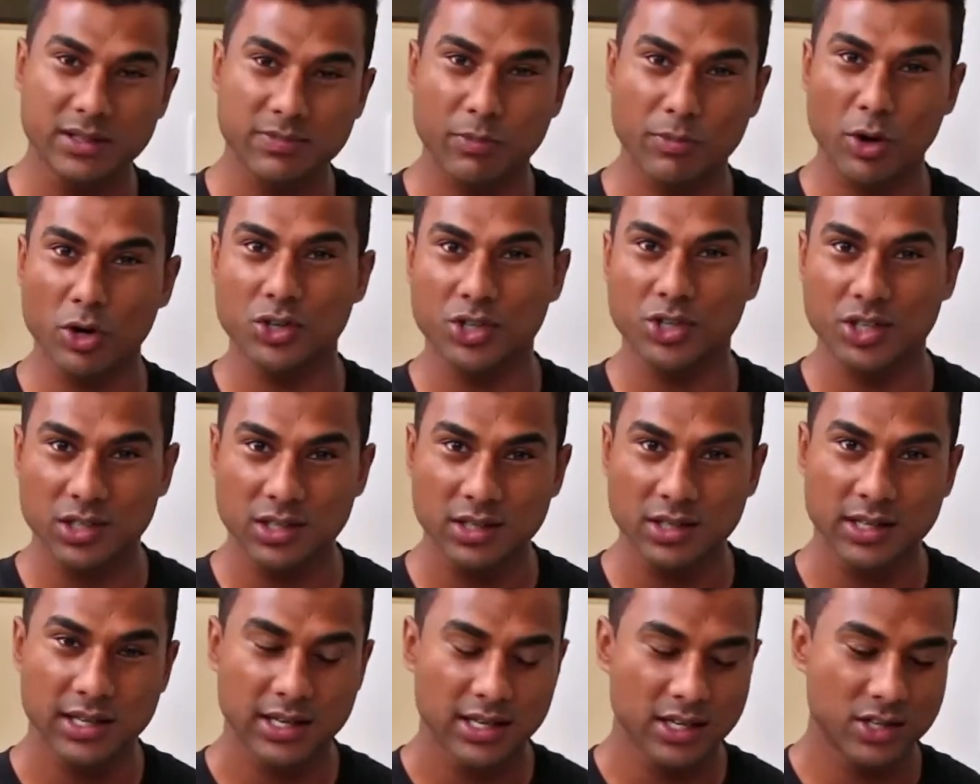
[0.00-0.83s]

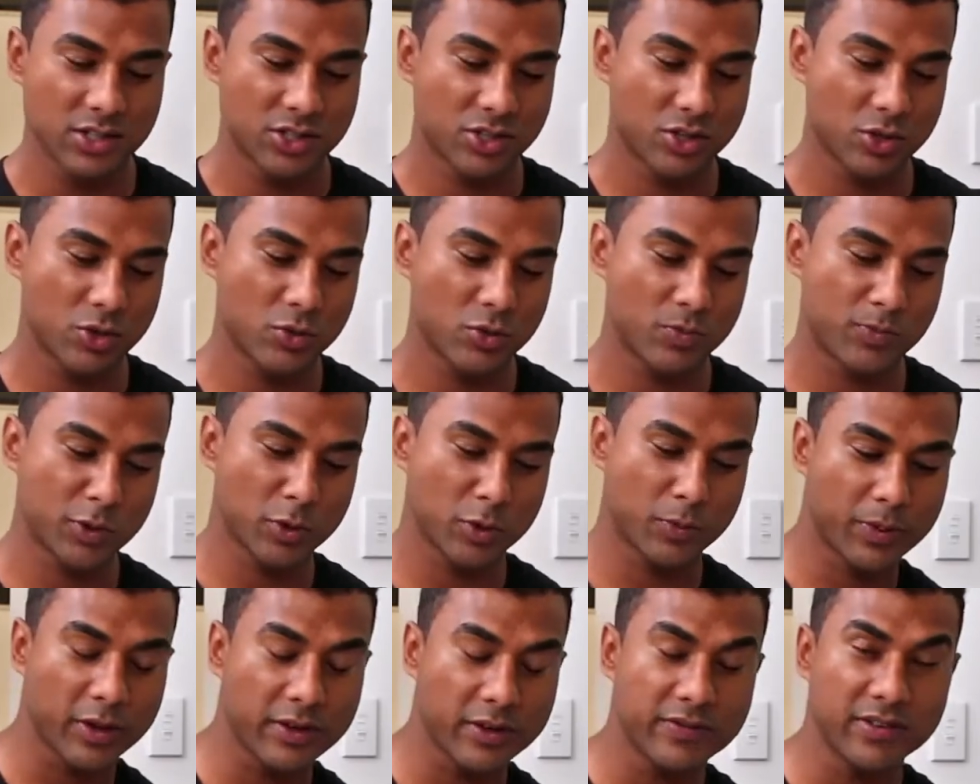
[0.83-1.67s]
motion to
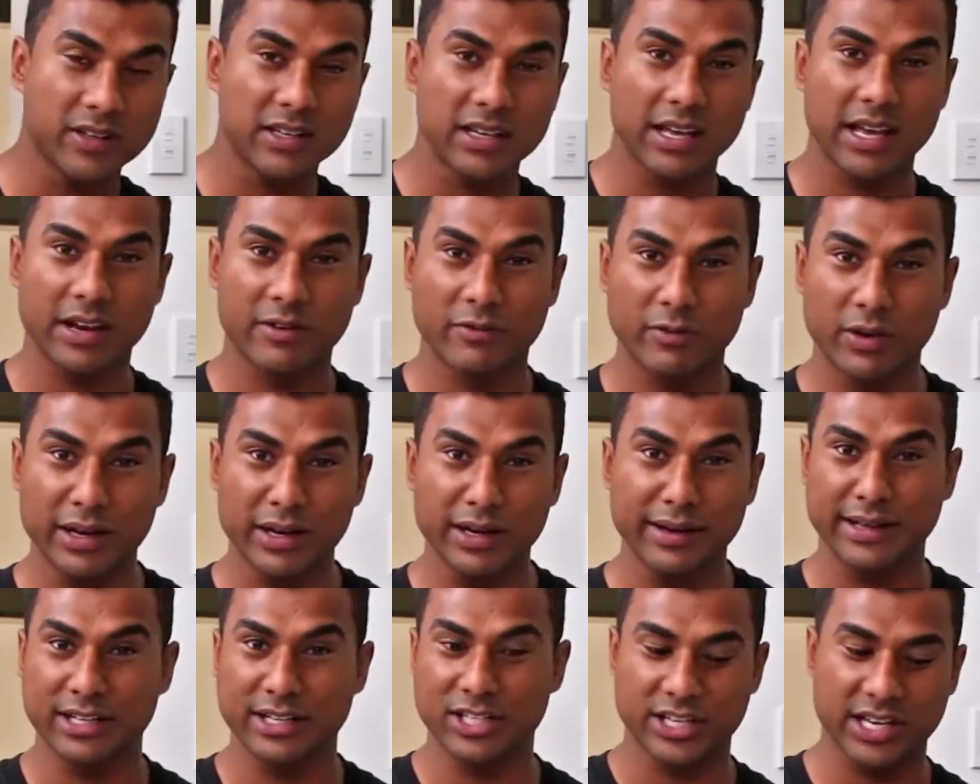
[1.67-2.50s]
pivot and
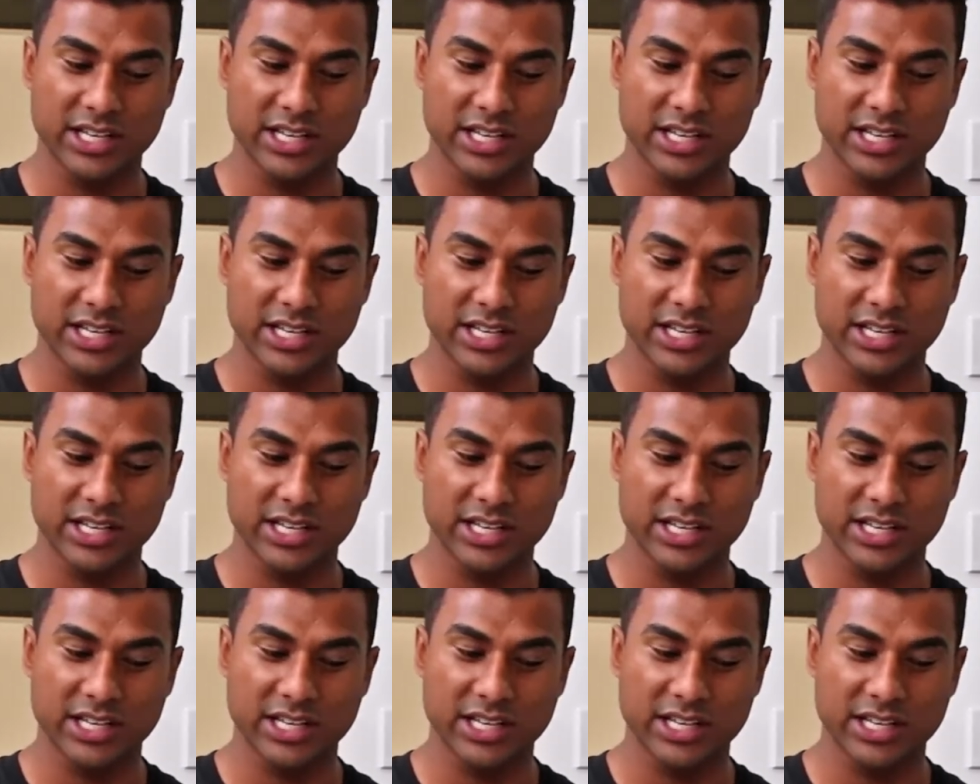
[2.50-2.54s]
run and